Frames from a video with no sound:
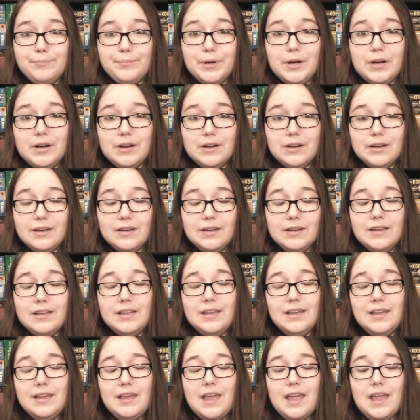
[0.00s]
bug,
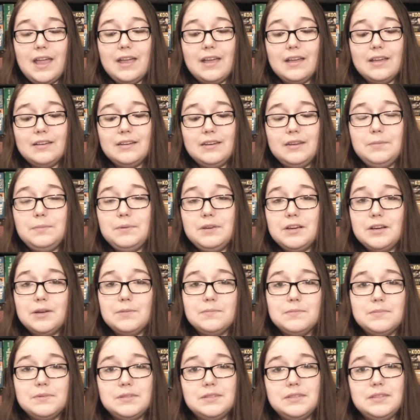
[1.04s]
and he
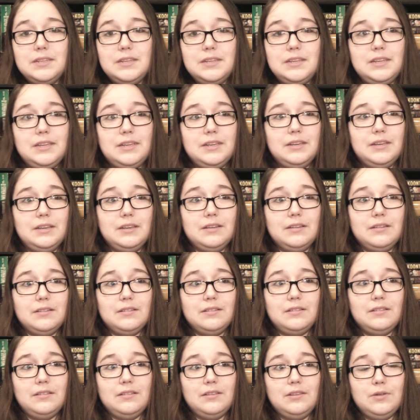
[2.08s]
becomes the
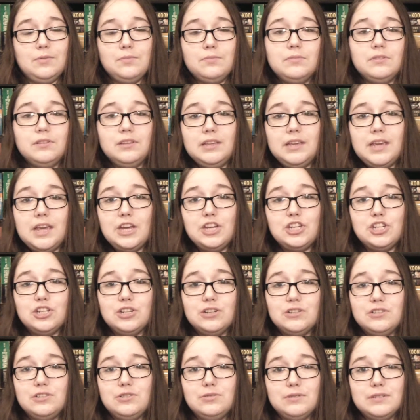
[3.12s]

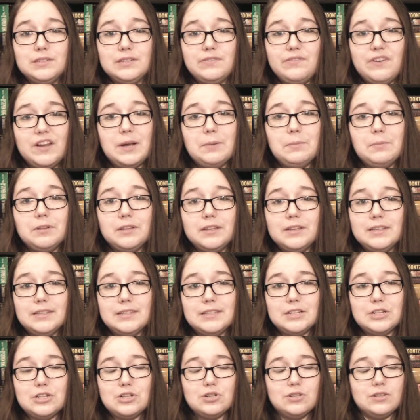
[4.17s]
humiliation to his family,
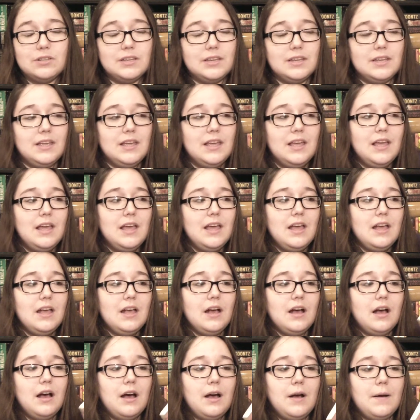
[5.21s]
essentially.
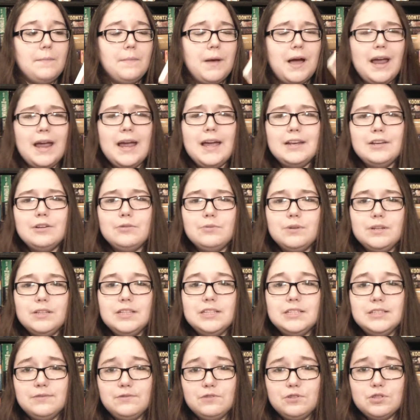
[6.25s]
I had to read
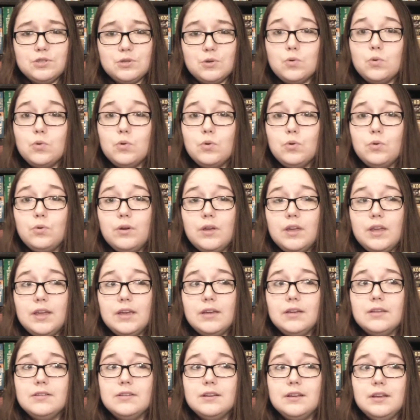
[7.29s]
this for school,
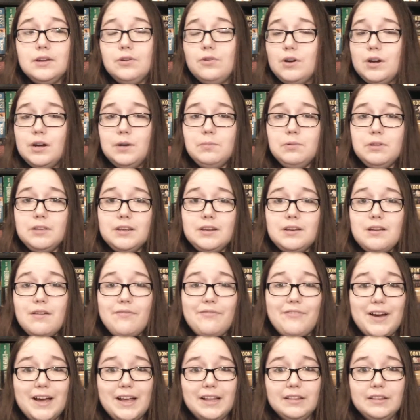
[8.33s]
and incredibly
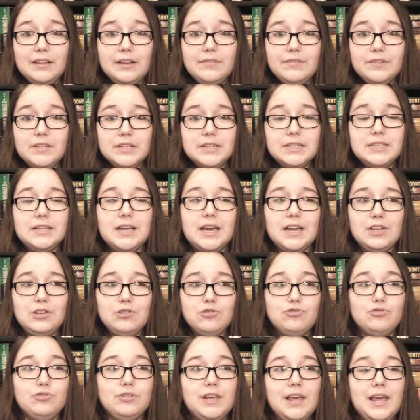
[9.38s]
enough, I loved it. I
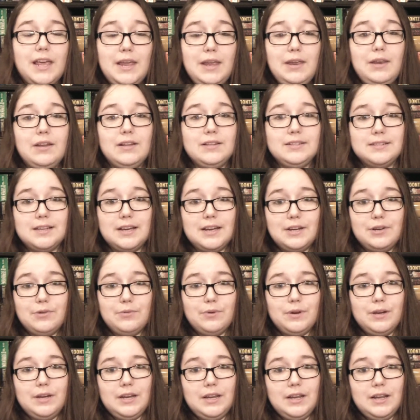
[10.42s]
usually hate assigned
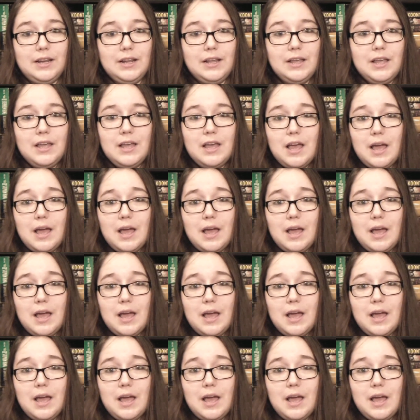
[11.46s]
reading,